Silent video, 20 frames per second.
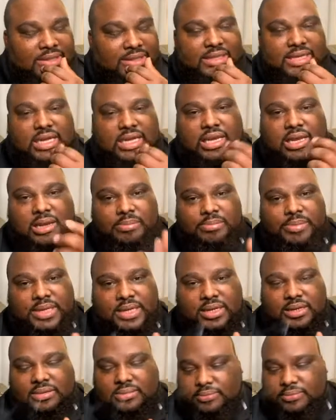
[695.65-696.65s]

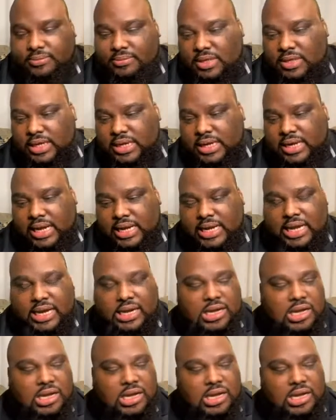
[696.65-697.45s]
Colombia, and I got a